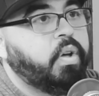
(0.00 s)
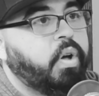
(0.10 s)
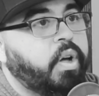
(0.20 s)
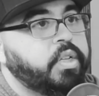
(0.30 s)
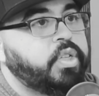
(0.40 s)

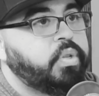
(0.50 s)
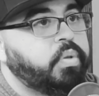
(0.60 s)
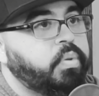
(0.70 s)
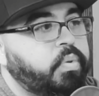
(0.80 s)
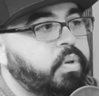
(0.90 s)

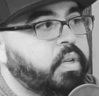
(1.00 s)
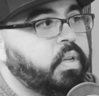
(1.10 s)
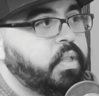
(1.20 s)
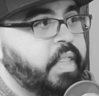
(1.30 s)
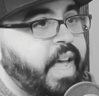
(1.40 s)
onto
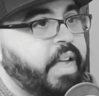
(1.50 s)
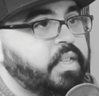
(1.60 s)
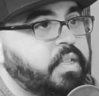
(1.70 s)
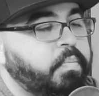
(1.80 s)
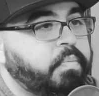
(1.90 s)

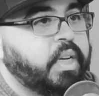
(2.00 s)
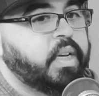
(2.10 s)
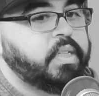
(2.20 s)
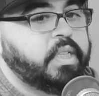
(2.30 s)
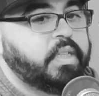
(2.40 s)
that
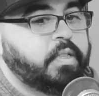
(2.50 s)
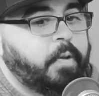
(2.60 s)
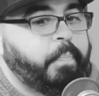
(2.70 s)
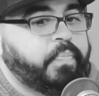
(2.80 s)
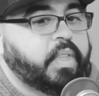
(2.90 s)
because it's,
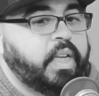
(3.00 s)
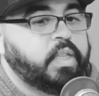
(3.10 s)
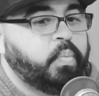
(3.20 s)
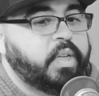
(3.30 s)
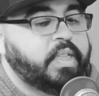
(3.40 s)

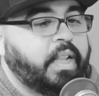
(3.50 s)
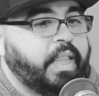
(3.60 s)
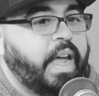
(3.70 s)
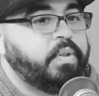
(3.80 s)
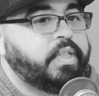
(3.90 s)
it's what
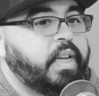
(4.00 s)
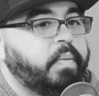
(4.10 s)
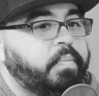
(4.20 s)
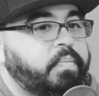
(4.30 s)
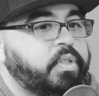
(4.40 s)
allows
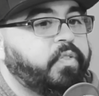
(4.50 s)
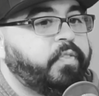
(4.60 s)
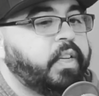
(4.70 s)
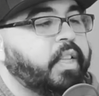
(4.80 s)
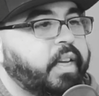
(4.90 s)
them to
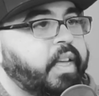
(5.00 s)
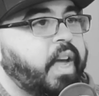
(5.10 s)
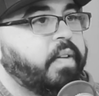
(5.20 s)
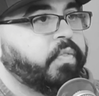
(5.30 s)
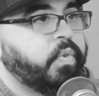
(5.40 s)
feel like they
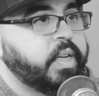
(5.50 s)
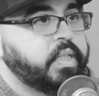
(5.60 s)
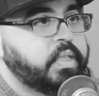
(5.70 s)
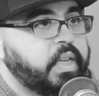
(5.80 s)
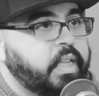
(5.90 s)
have a
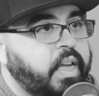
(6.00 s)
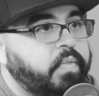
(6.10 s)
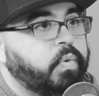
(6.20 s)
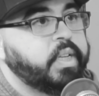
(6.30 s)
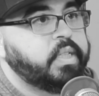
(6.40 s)
voice, and that
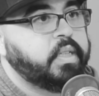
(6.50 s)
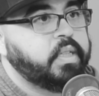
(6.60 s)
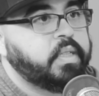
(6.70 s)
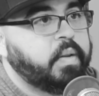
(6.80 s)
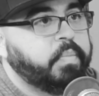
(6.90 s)
voice
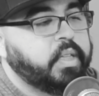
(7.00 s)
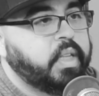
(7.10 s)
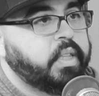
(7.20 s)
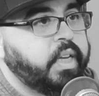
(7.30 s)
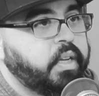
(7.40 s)
is something
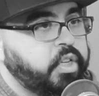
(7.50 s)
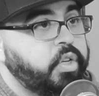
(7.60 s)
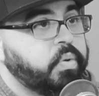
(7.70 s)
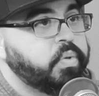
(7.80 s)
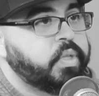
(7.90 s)
that they can
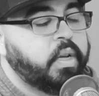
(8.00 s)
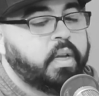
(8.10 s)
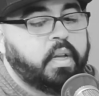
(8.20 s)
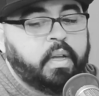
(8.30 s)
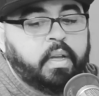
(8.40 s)
use.
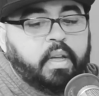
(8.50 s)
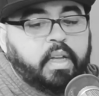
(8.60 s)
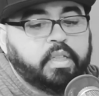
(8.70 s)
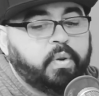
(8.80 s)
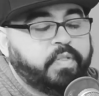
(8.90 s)

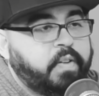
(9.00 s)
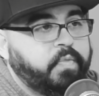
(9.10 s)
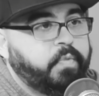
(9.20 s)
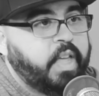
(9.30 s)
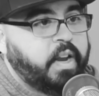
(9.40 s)
And so if
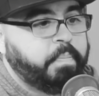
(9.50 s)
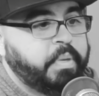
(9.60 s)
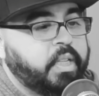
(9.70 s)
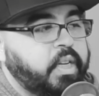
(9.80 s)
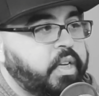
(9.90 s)
that, that
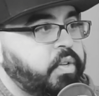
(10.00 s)
ability to